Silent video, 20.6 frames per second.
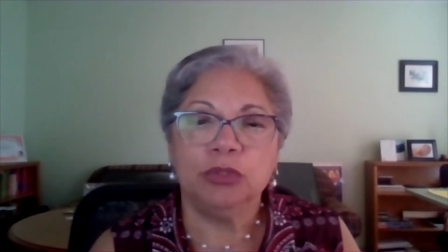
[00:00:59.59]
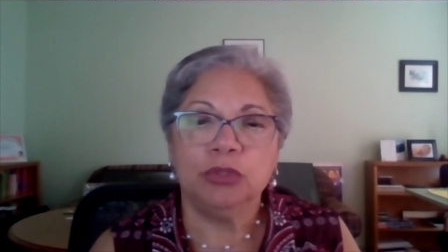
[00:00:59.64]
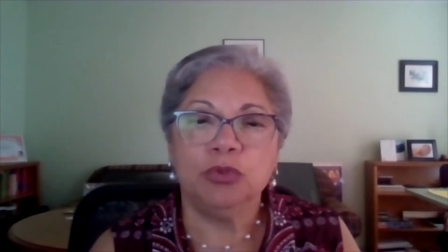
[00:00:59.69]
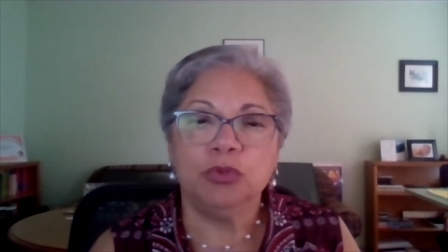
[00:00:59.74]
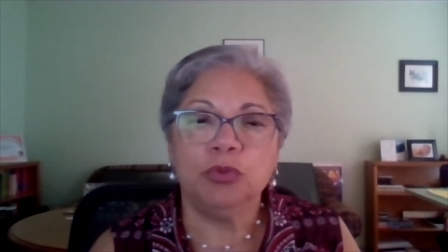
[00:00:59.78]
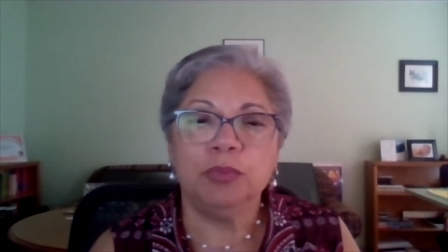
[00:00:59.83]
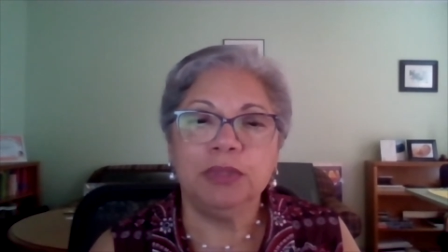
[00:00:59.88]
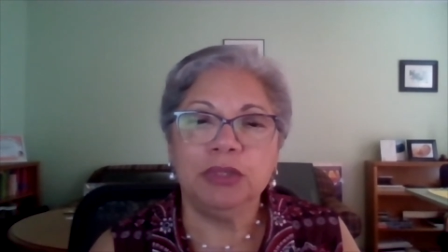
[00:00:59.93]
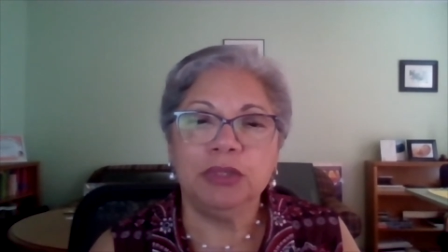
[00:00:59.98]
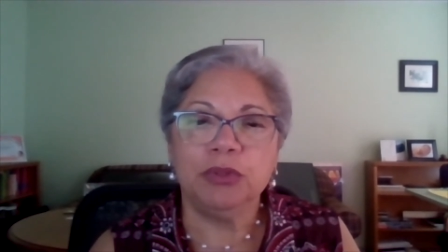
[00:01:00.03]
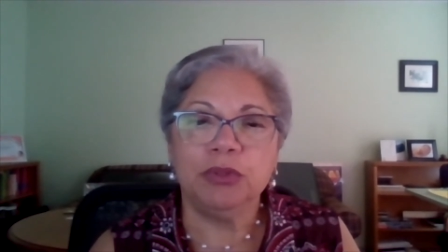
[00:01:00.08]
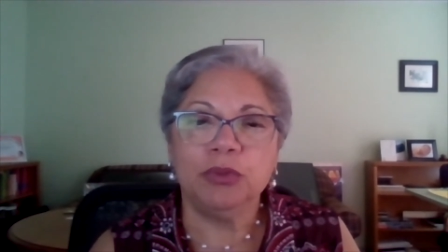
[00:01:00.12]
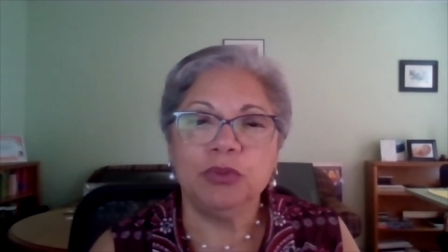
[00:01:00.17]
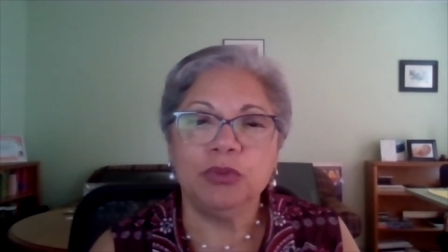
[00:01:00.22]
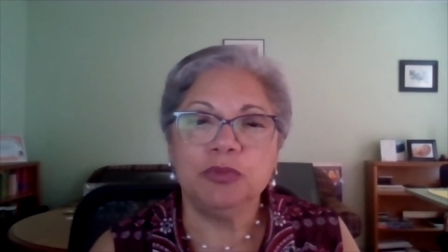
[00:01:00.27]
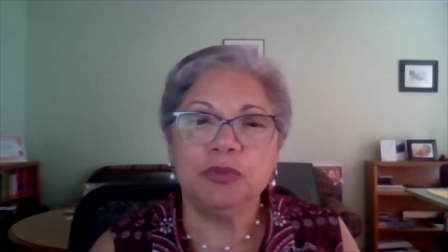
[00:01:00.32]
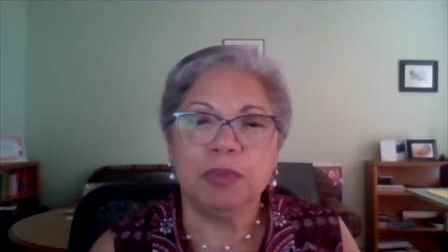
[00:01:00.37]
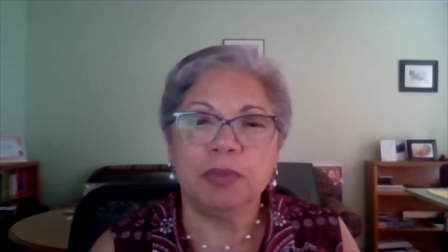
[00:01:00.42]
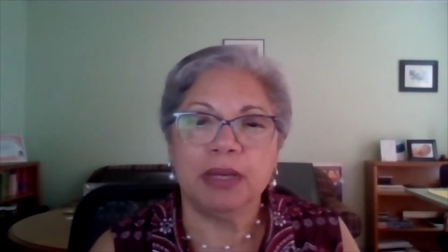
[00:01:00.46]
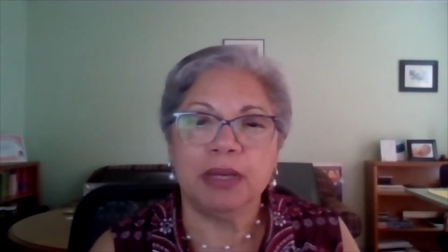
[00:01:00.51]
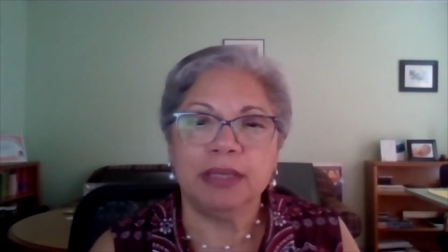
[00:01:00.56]
to be
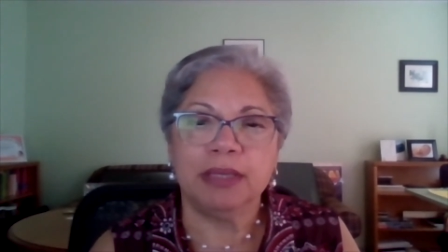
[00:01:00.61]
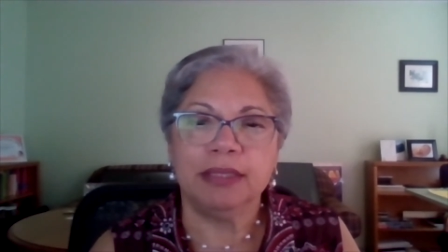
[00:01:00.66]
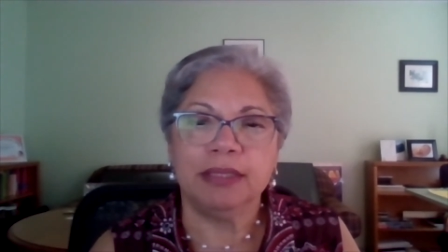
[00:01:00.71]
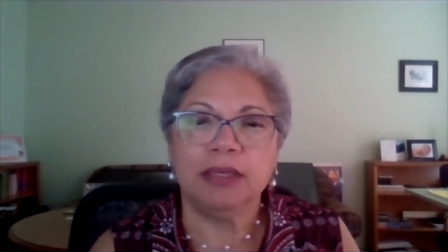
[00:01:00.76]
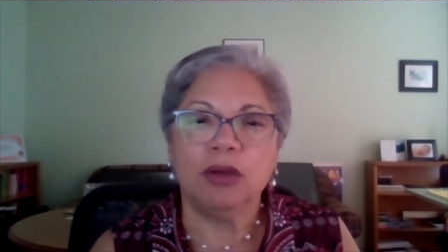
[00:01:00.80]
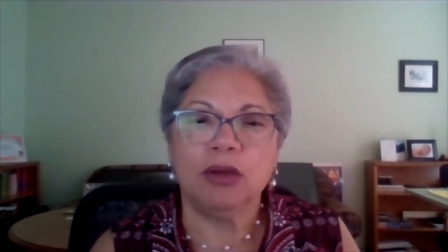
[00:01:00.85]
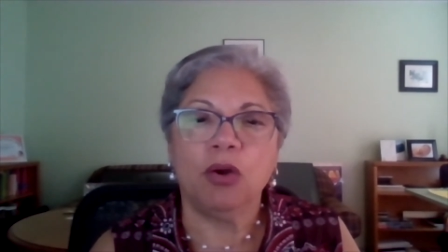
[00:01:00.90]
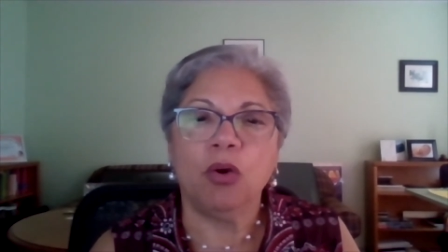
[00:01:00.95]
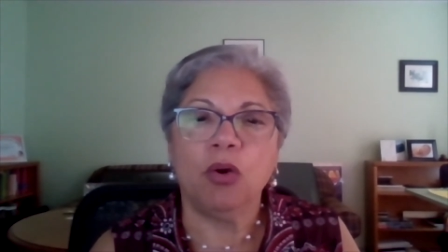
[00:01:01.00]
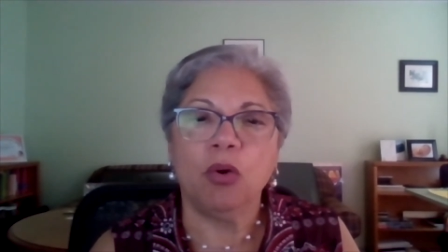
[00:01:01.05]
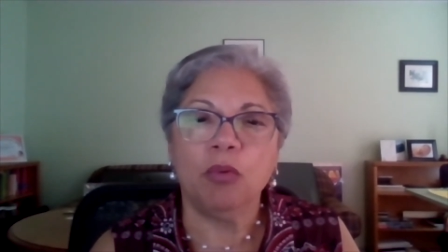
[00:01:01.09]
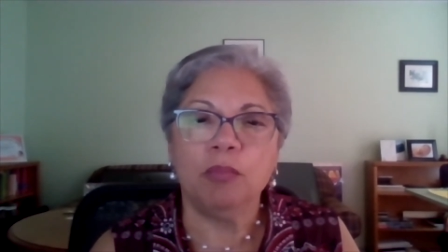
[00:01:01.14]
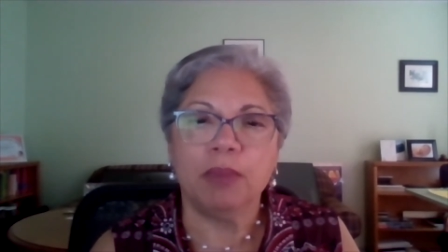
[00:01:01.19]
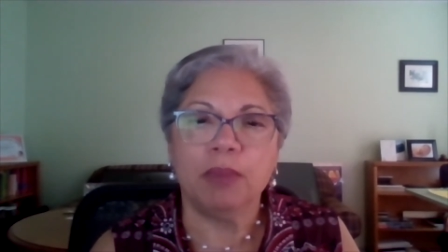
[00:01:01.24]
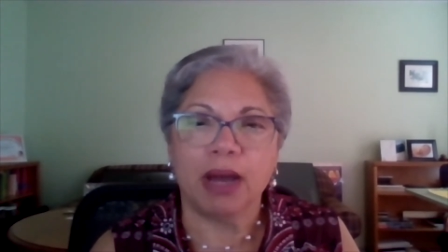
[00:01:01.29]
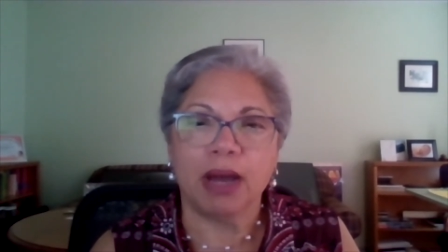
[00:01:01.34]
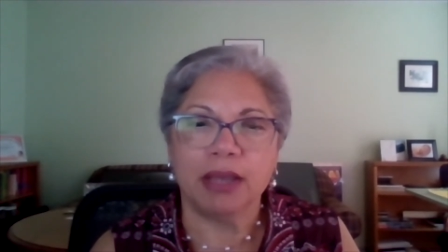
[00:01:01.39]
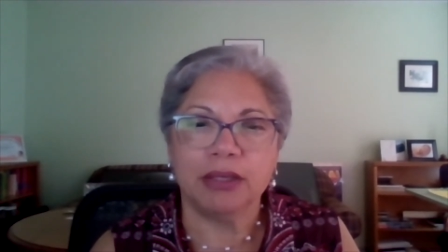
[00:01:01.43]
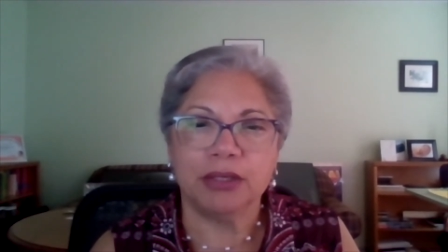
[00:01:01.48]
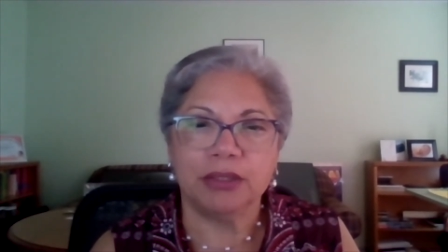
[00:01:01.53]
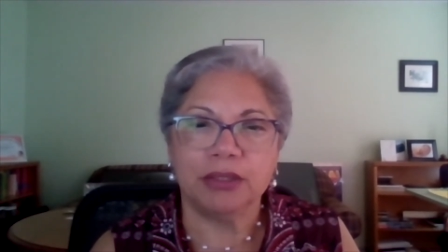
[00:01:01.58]
used by the home
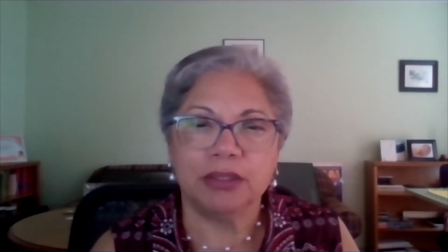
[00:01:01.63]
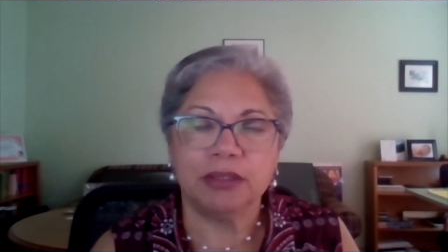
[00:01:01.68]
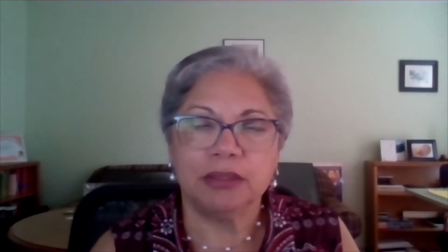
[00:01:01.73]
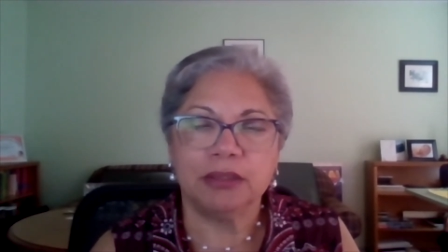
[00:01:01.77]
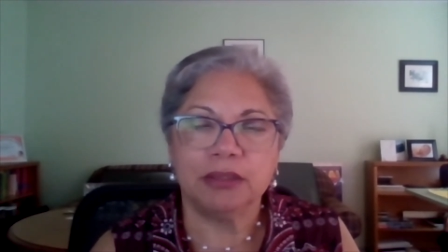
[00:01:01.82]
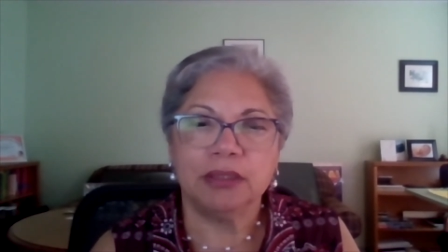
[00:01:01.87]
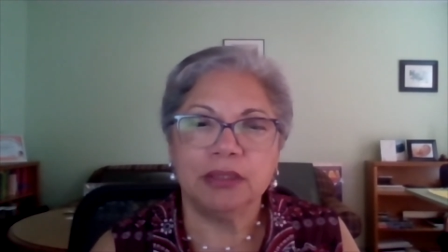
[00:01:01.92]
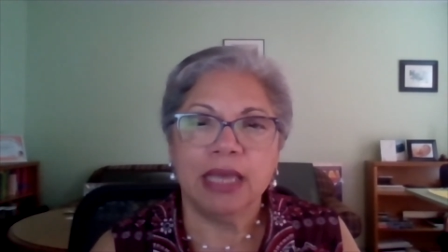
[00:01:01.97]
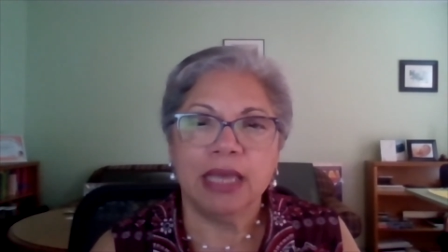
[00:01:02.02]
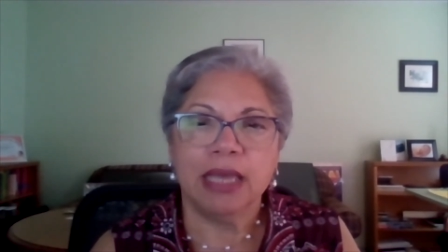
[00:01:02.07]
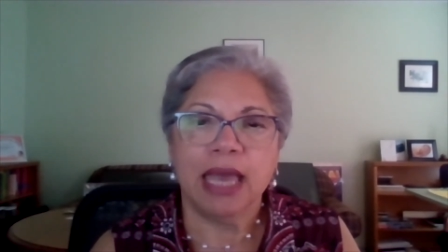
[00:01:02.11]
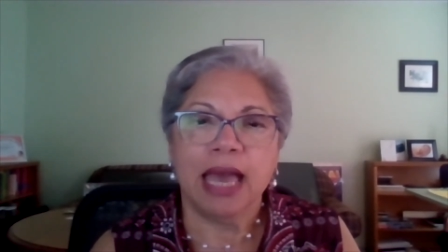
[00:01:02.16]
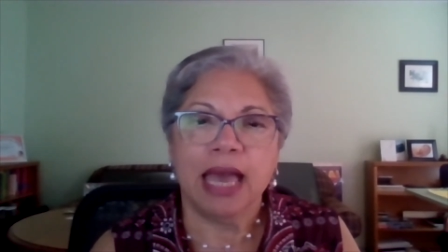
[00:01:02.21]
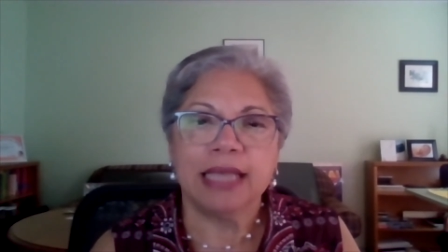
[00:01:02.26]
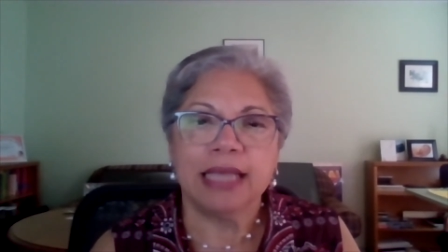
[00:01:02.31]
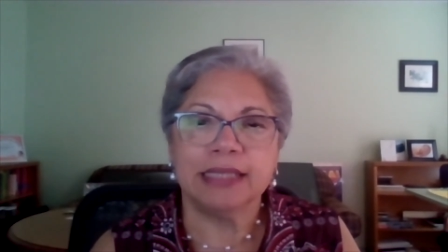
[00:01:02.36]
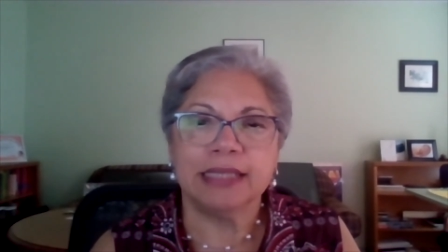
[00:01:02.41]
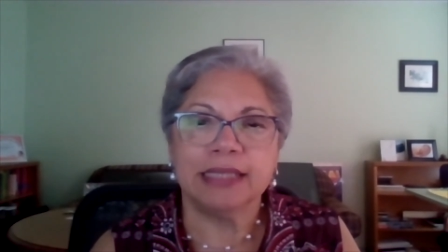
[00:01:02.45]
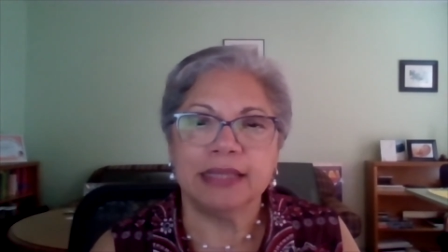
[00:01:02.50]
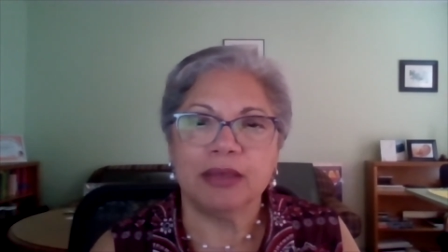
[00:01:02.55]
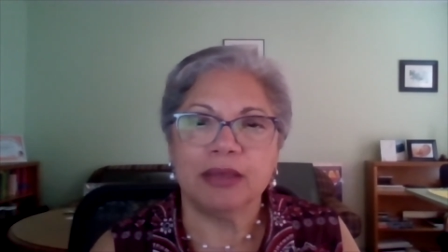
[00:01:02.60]
buyer
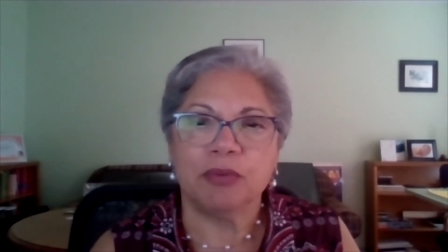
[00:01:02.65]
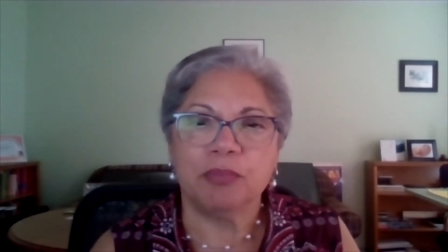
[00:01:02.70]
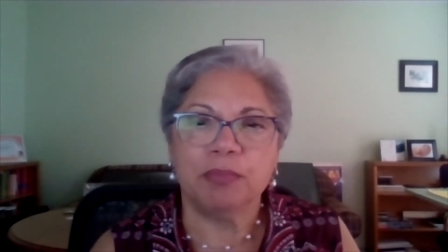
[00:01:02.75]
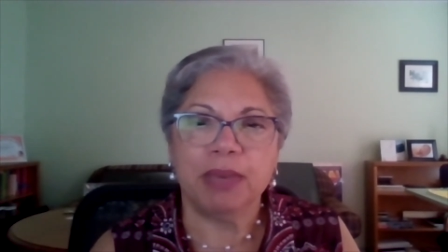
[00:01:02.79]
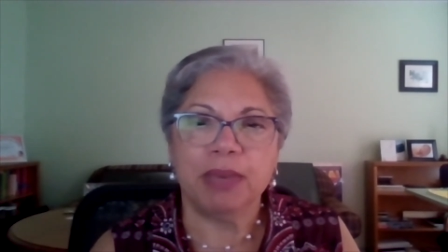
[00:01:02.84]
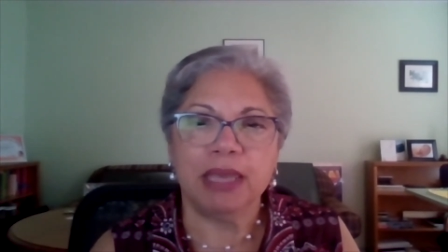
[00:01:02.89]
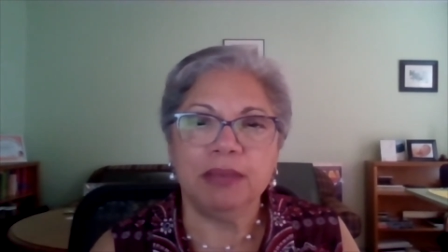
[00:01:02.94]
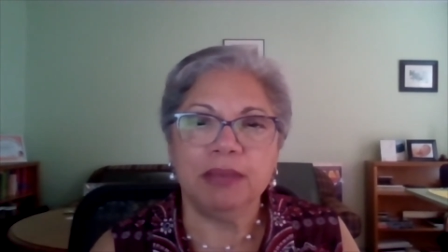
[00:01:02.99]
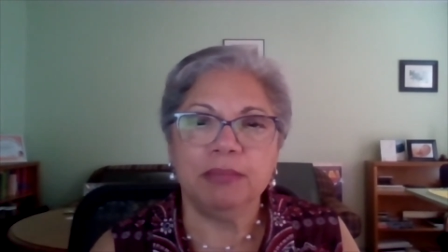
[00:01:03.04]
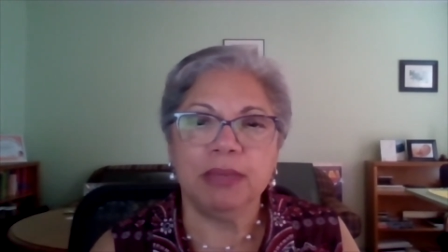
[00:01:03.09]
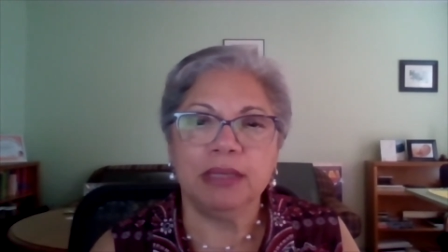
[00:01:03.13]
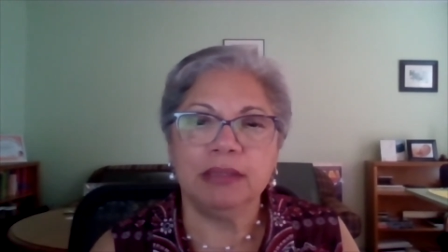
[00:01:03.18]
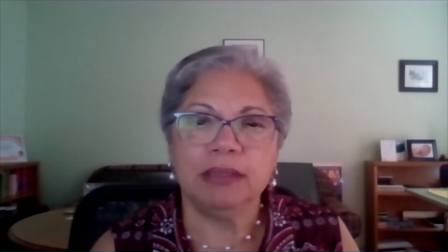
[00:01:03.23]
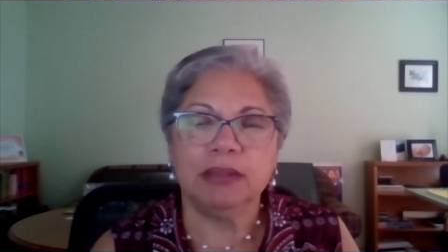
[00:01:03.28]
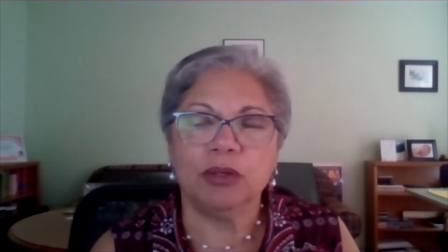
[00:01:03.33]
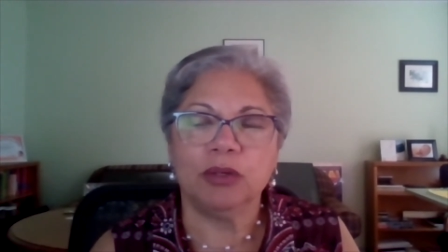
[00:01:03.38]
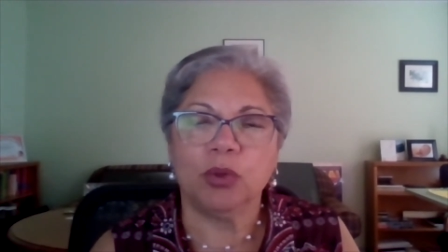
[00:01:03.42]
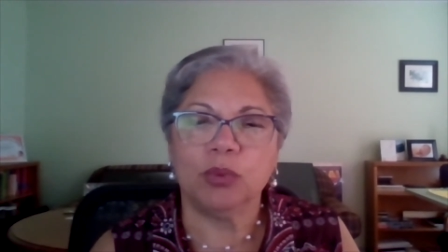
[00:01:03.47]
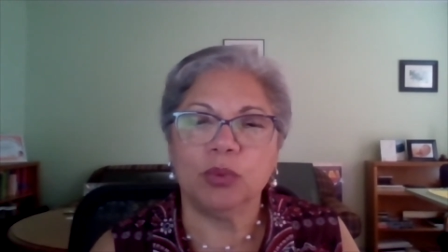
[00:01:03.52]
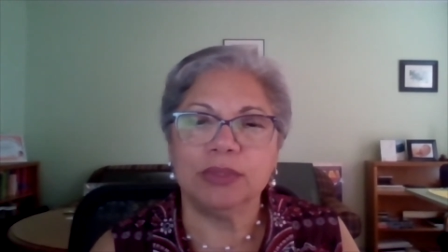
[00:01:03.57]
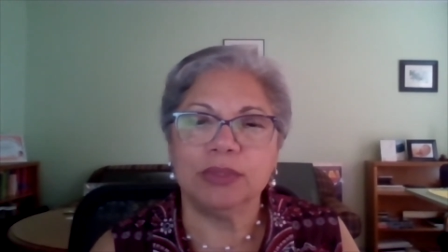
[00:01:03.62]
as a down
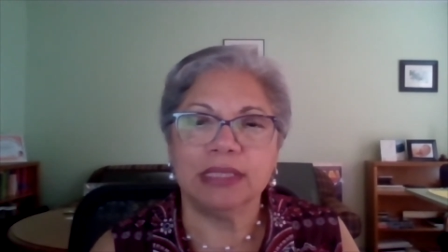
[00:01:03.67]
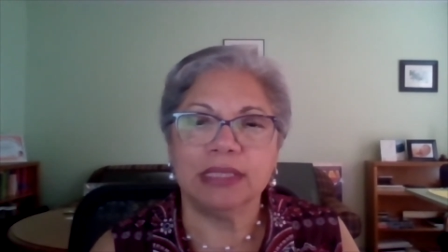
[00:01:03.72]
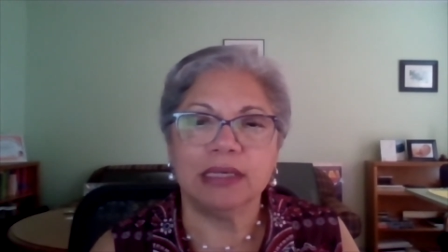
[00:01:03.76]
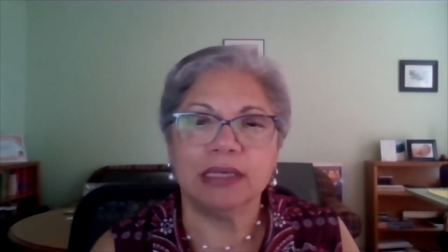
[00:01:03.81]
payment, closing